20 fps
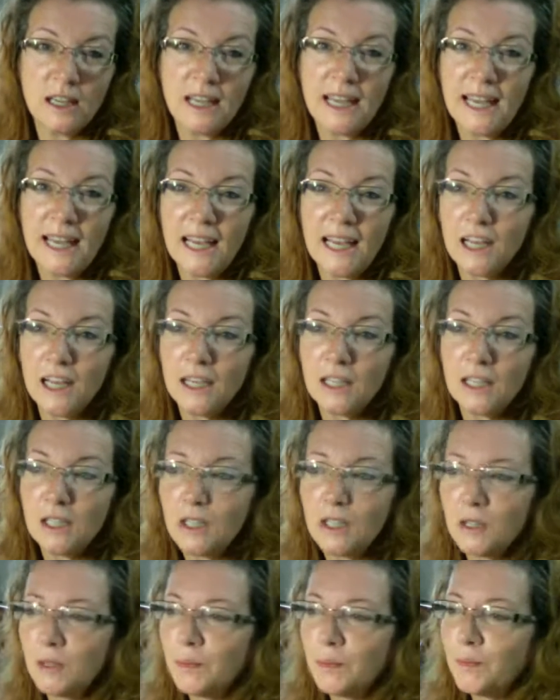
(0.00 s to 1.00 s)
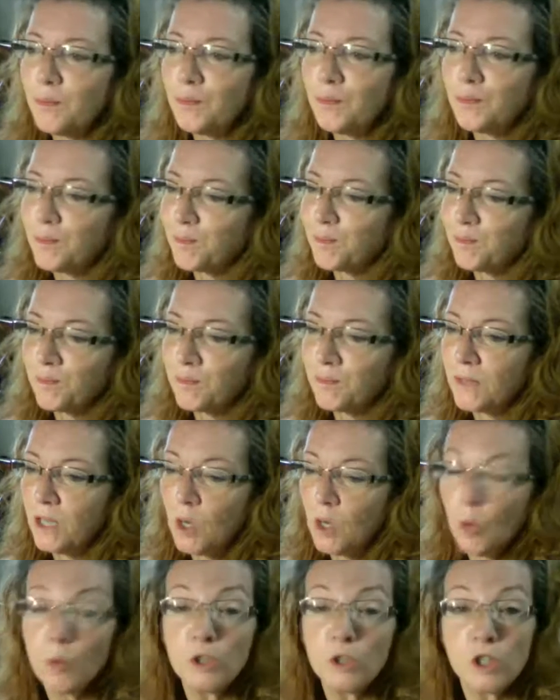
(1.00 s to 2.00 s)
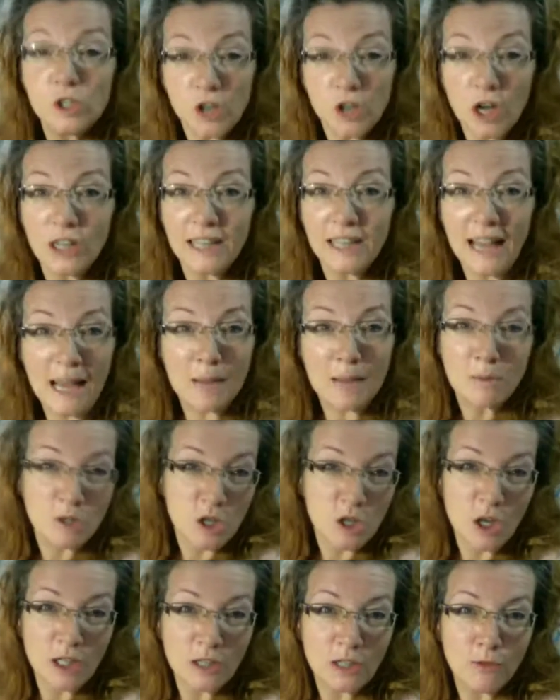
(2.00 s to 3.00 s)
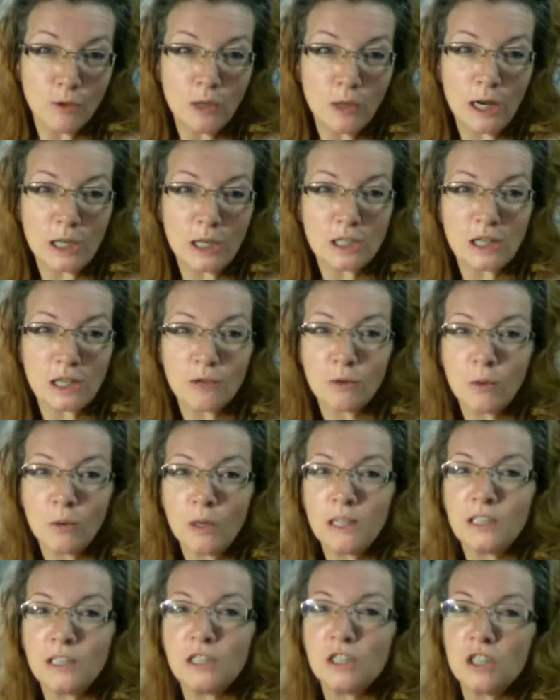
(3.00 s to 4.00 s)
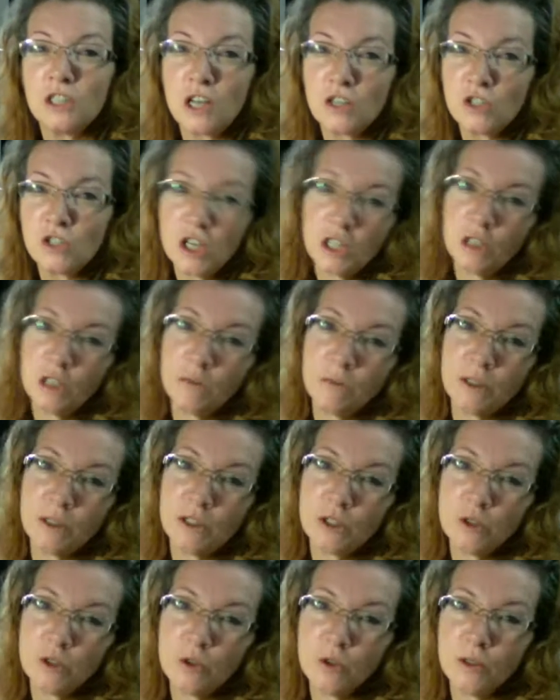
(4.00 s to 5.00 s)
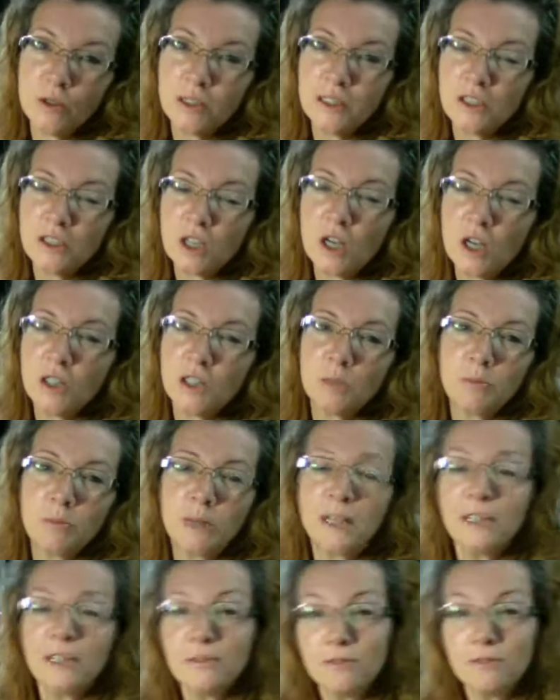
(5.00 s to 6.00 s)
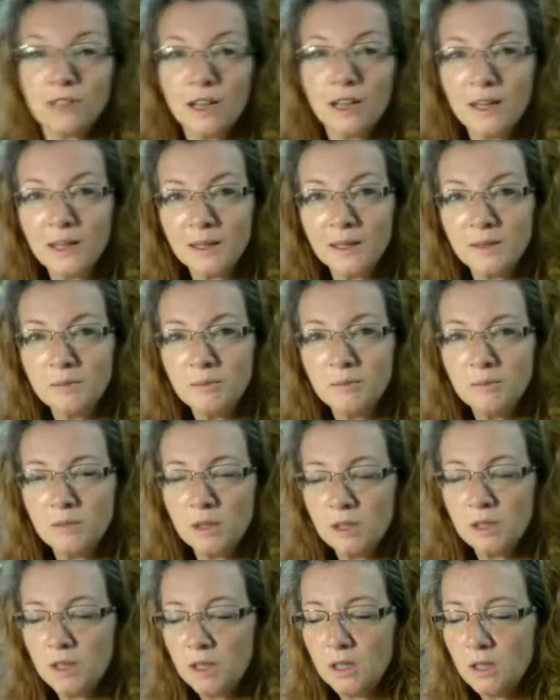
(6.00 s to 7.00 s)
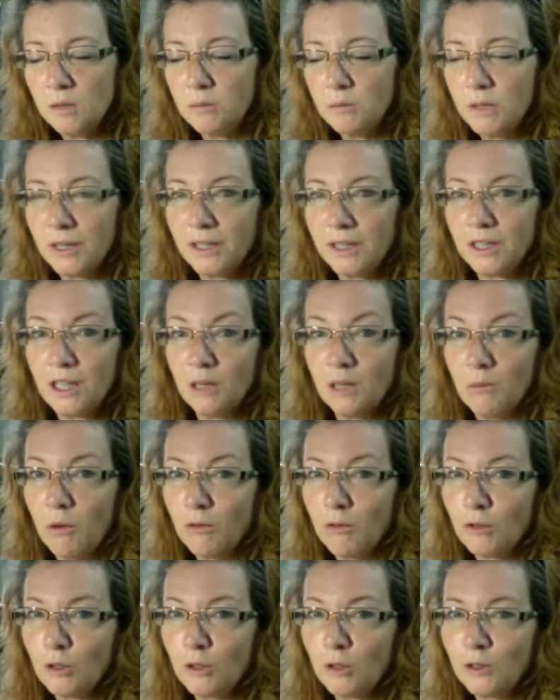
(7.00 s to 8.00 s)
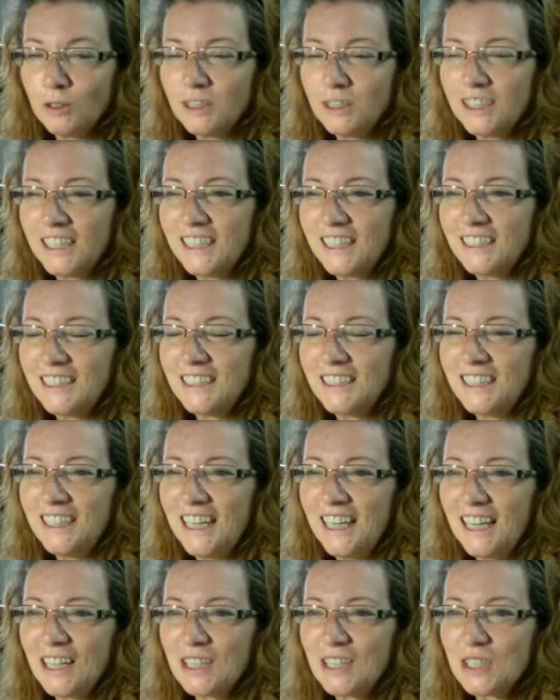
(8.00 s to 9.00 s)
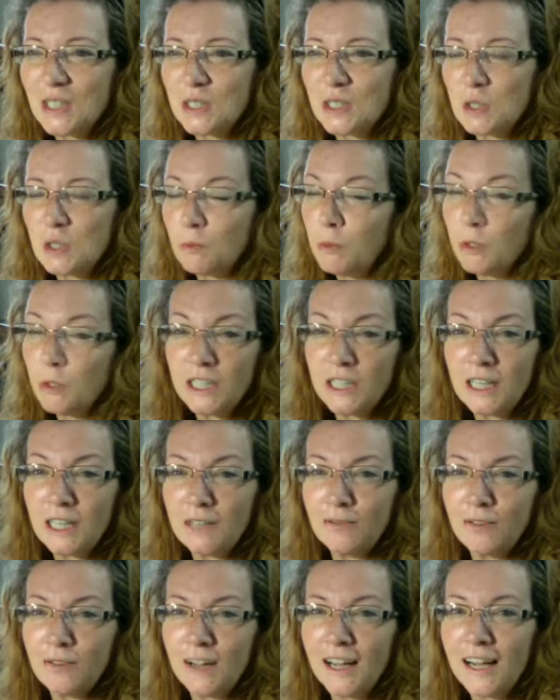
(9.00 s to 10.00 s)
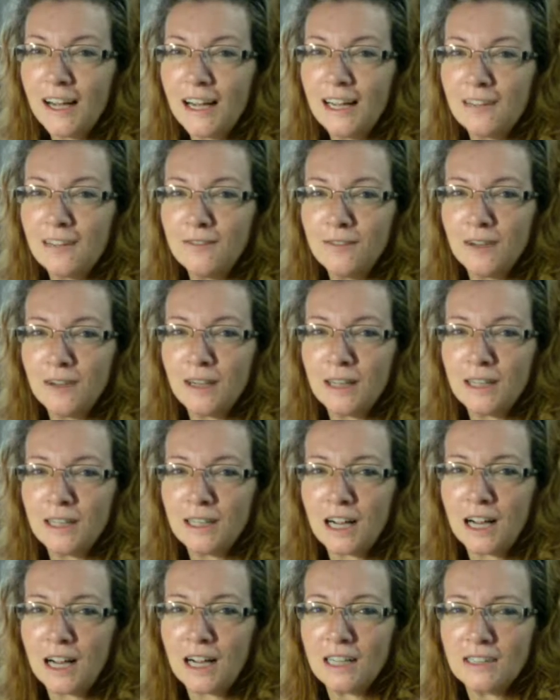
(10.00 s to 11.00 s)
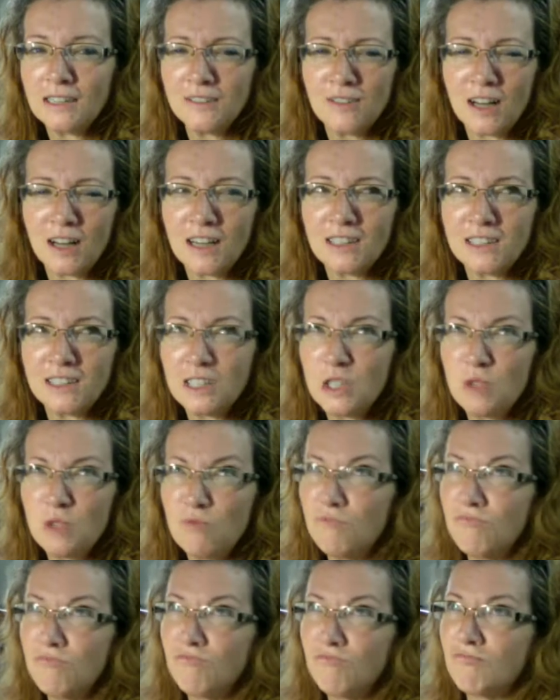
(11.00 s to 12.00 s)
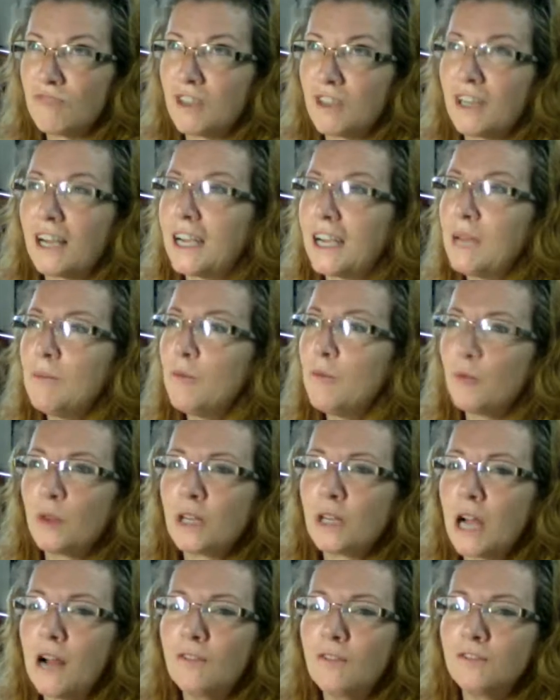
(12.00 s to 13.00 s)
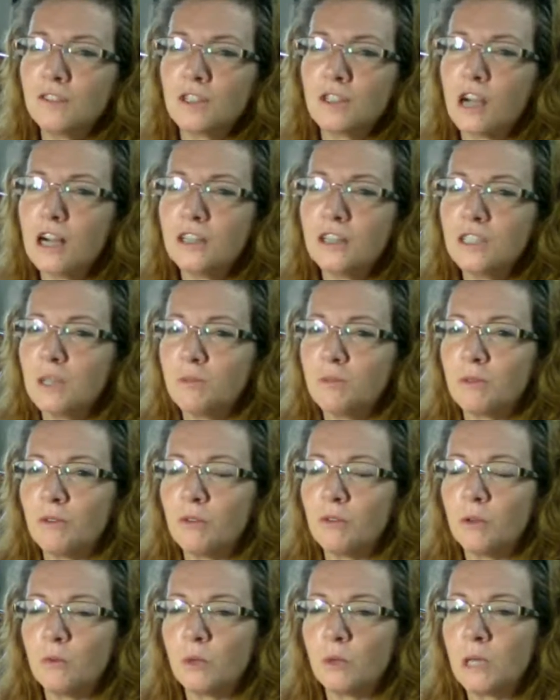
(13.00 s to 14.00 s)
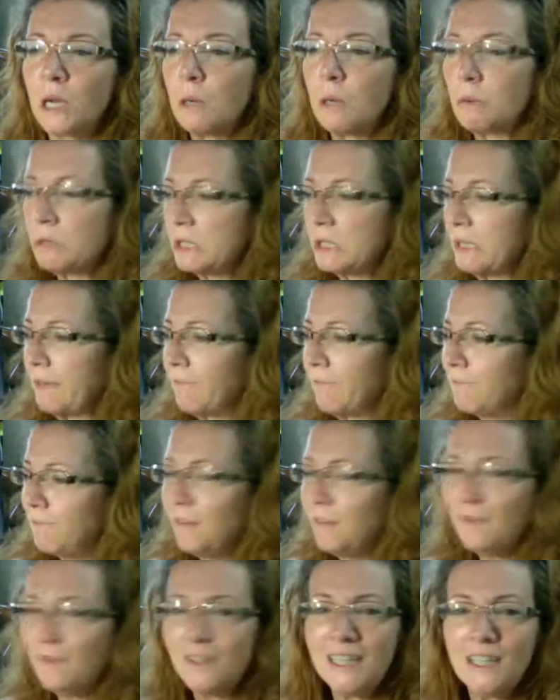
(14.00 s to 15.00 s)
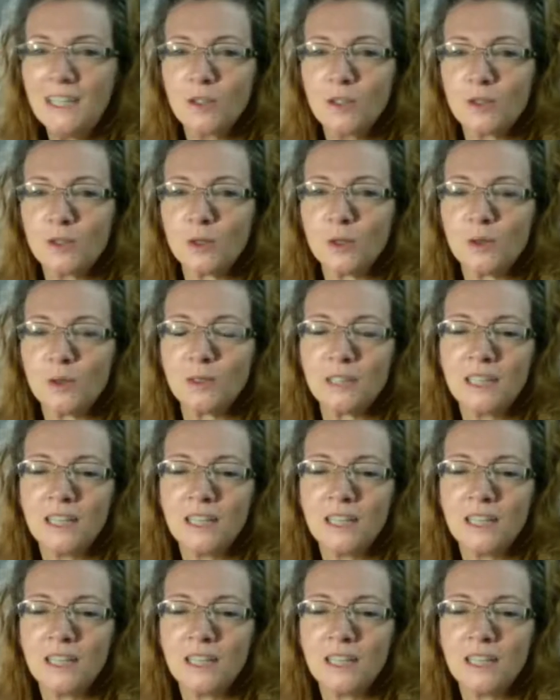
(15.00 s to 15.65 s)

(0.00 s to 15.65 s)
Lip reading: um, which is on Amazon. If you guys ever want to check out my story, it's called The Plight of Time by Kim Overholt. And yeah, it's a book that I, I came up with the concept of it when I was like 15 years old